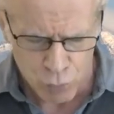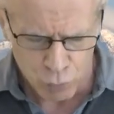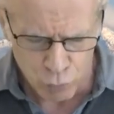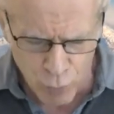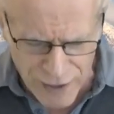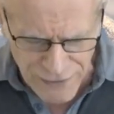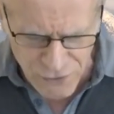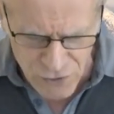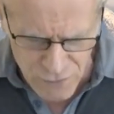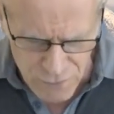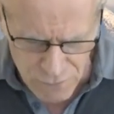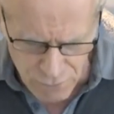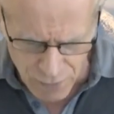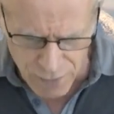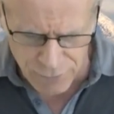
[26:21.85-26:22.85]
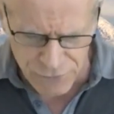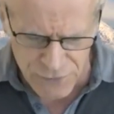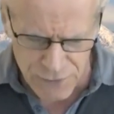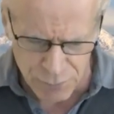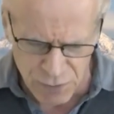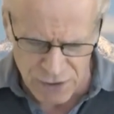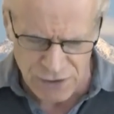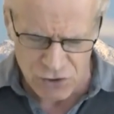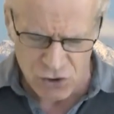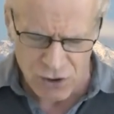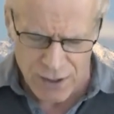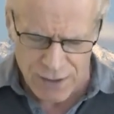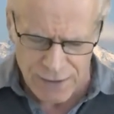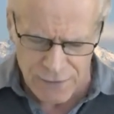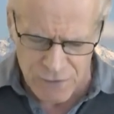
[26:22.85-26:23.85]
Righteous love speech
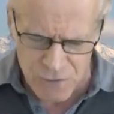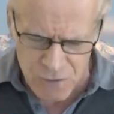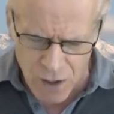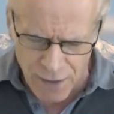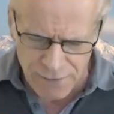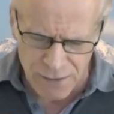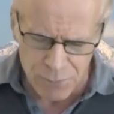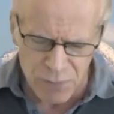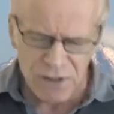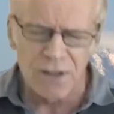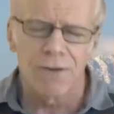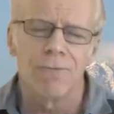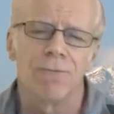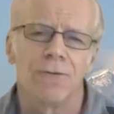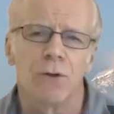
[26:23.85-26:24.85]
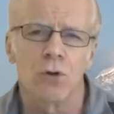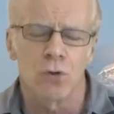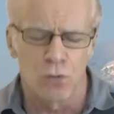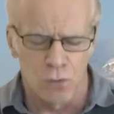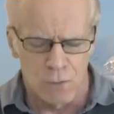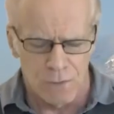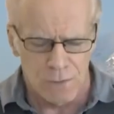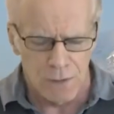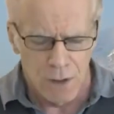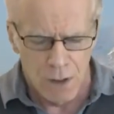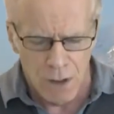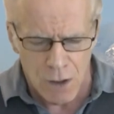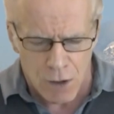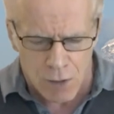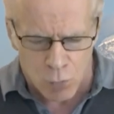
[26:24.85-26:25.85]
is not to be confused
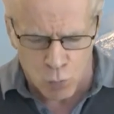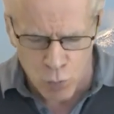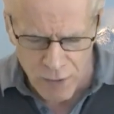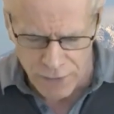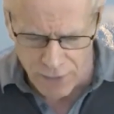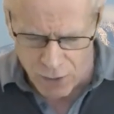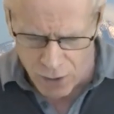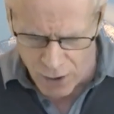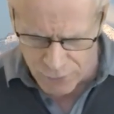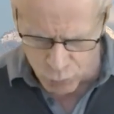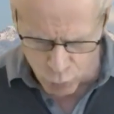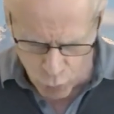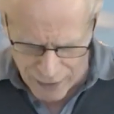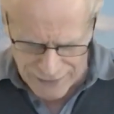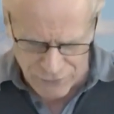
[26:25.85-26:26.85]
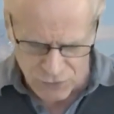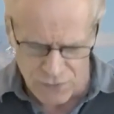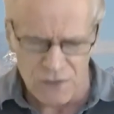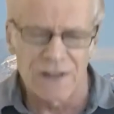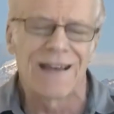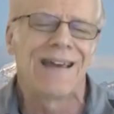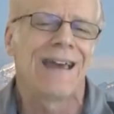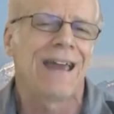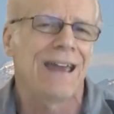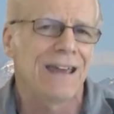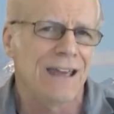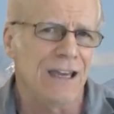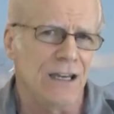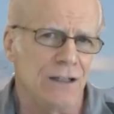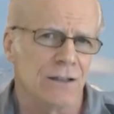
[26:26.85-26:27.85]
with unrighteous
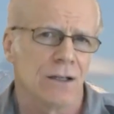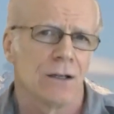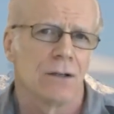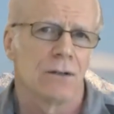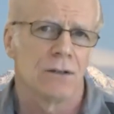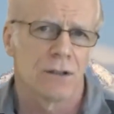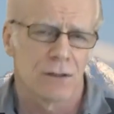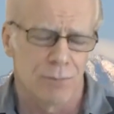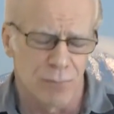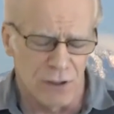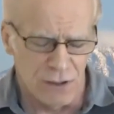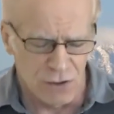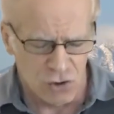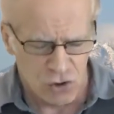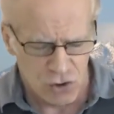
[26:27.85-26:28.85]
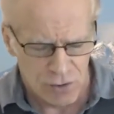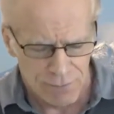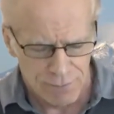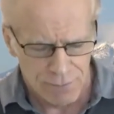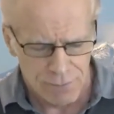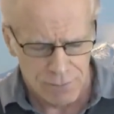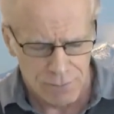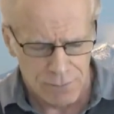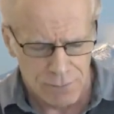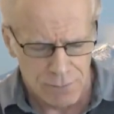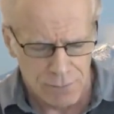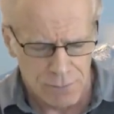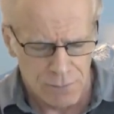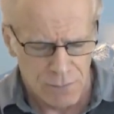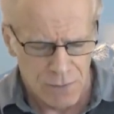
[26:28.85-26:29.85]
hate speech.
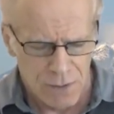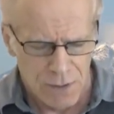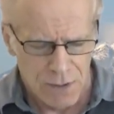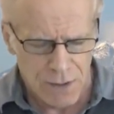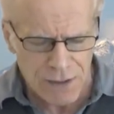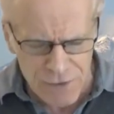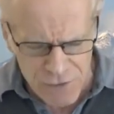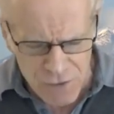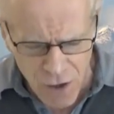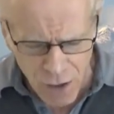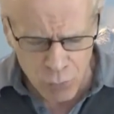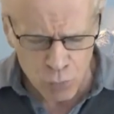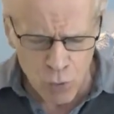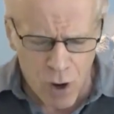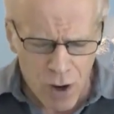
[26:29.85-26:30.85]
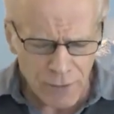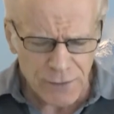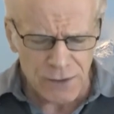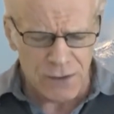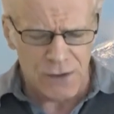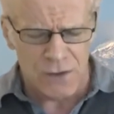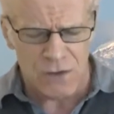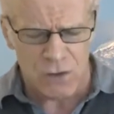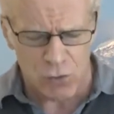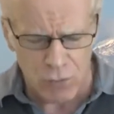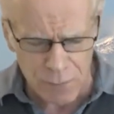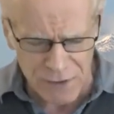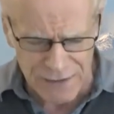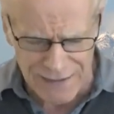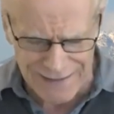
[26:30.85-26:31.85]
It is not wrong to
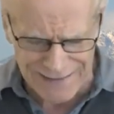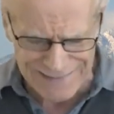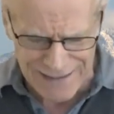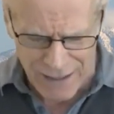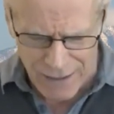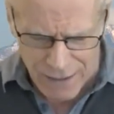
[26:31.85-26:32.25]
discriminate